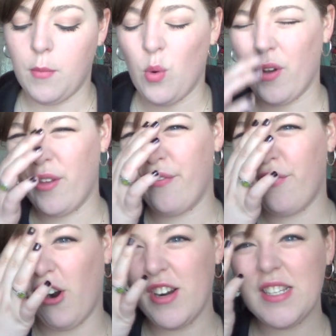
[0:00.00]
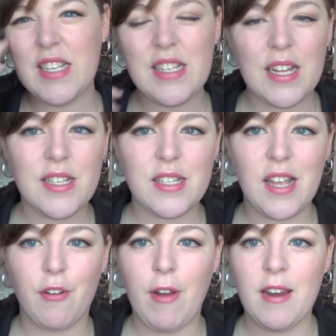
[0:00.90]
Or the foresty scents is
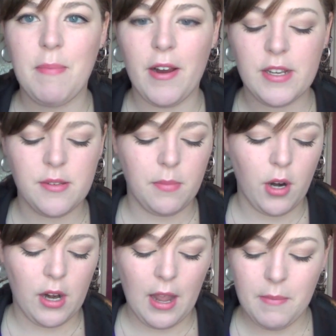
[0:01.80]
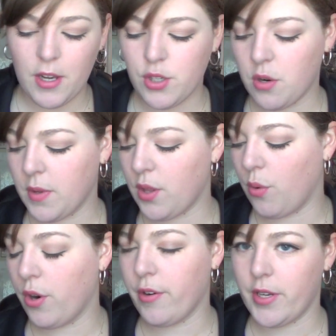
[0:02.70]
like red, berries, and bark. I'm not sure what the
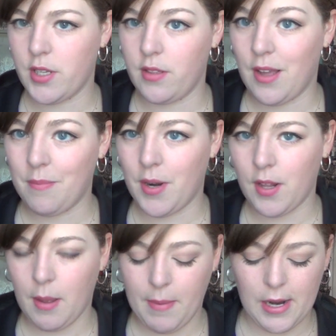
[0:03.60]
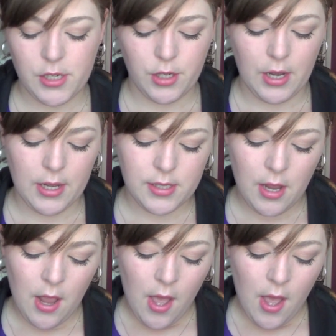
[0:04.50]
order is on that, but I'll get back to you guys.